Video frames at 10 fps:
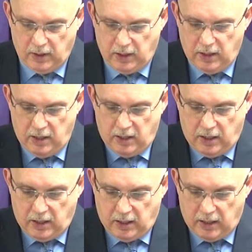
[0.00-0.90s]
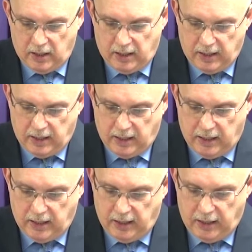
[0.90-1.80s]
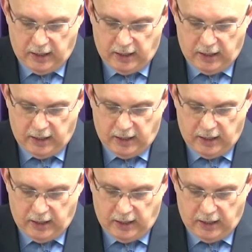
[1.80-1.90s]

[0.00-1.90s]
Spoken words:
(silence)